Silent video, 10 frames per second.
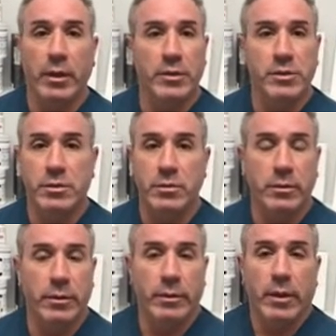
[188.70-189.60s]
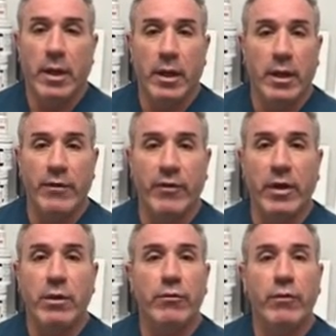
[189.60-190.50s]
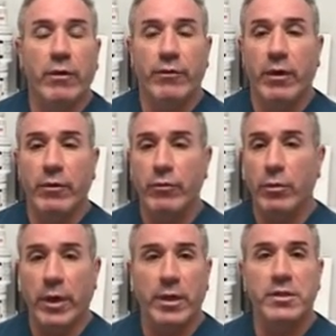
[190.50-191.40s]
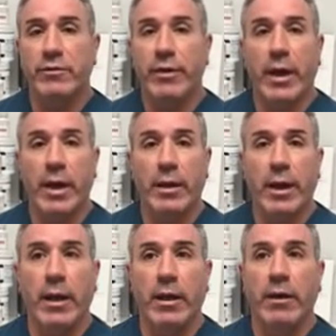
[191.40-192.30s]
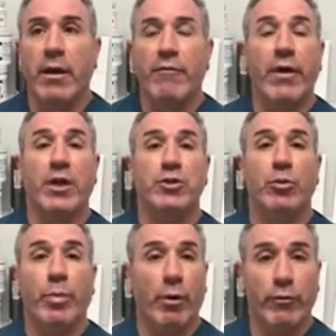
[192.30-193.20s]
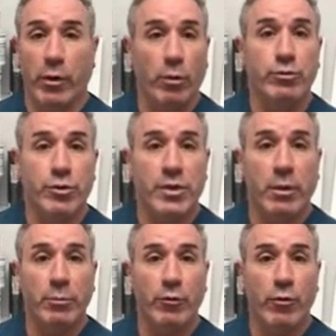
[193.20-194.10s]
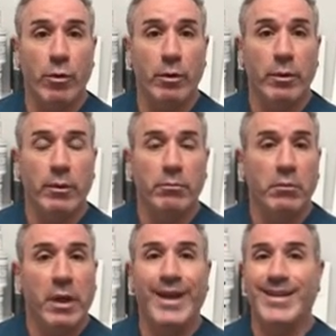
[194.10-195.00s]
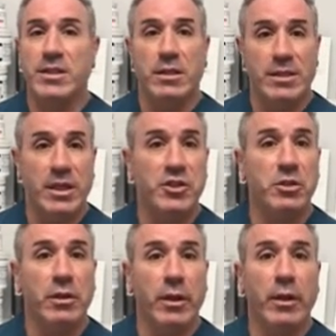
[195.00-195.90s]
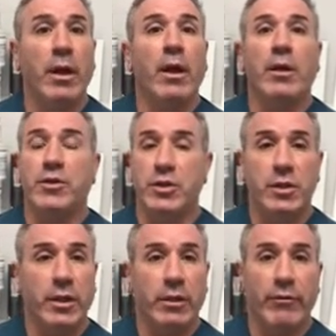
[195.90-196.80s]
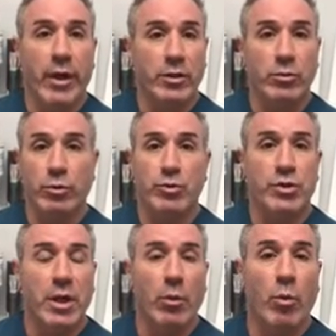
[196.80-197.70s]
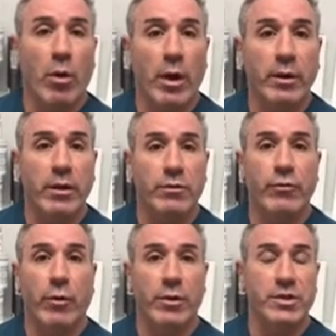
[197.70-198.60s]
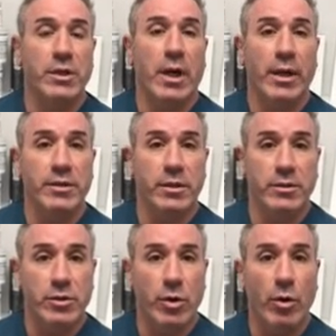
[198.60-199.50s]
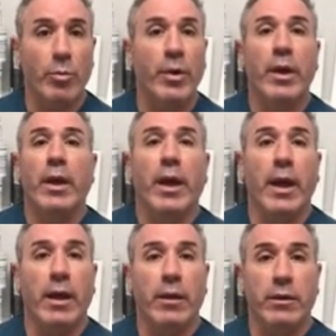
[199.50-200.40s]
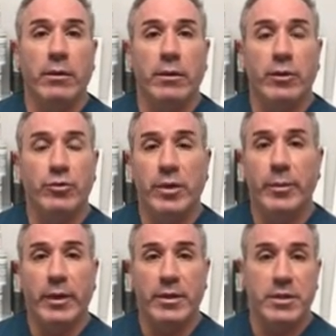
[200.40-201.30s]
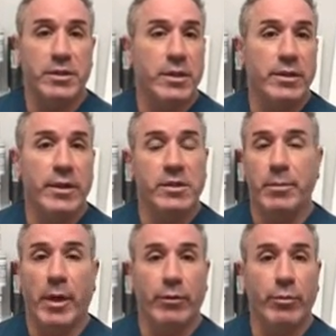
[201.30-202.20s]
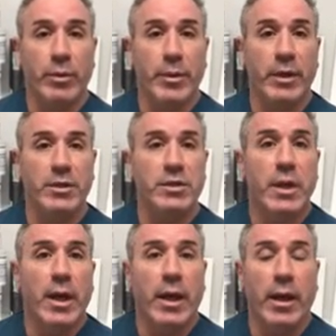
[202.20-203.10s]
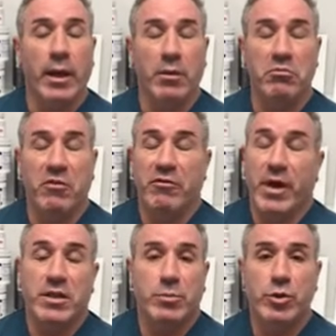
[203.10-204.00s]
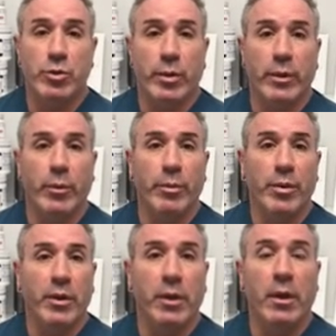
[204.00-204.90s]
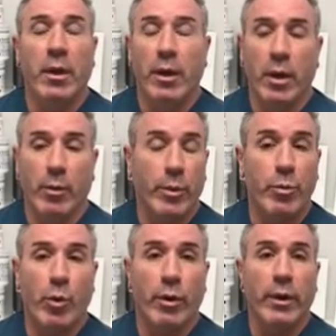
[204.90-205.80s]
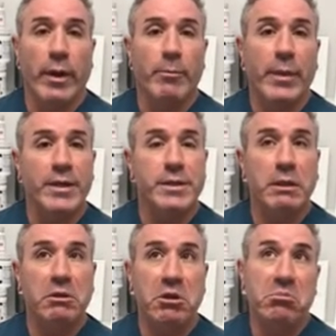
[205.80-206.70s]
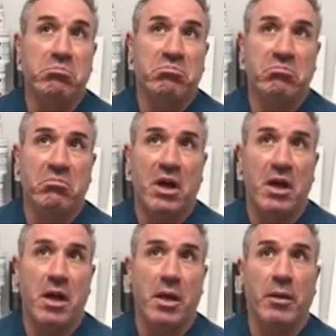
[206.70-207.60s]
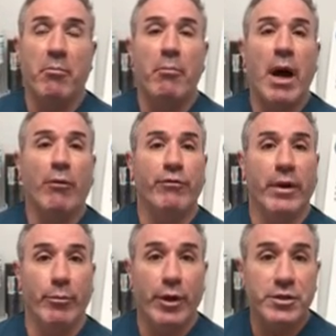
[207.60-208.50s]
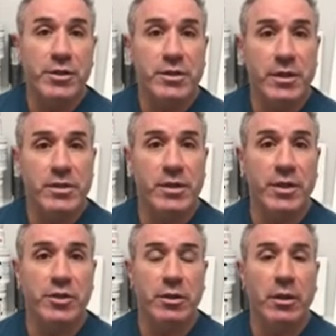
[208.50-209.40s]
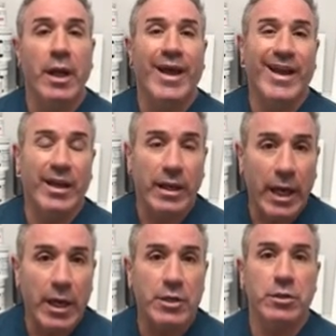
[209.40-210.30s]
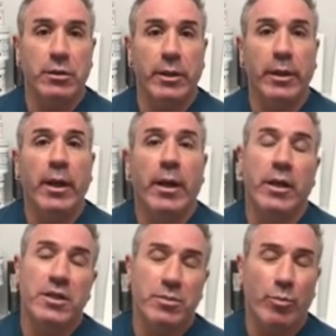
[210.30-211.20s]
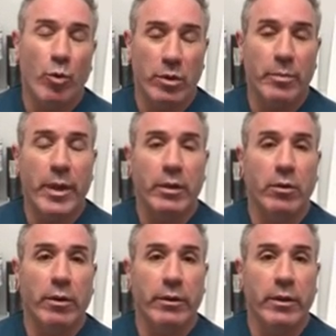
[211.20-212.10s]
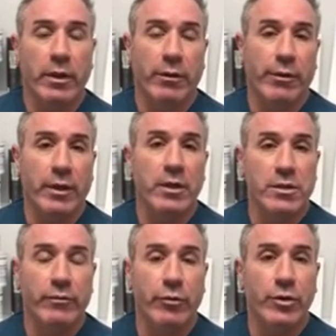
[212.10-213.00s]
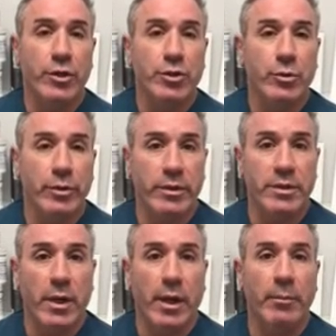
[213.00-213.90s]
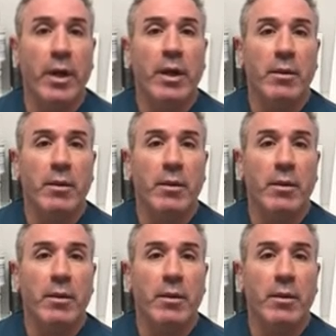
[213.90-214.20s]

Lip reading: It's the, if any of you ladies have had a vaginal pelvic ultrasound before, it's essentially just like the vaginal ultrasound wand as far as size and scope. And the treatment, as I said, takes about 3 minutes, and the vast majority report basically a mild vibration sensation, and occasionally, and it's more dependent on the thickness of your tissue at the time,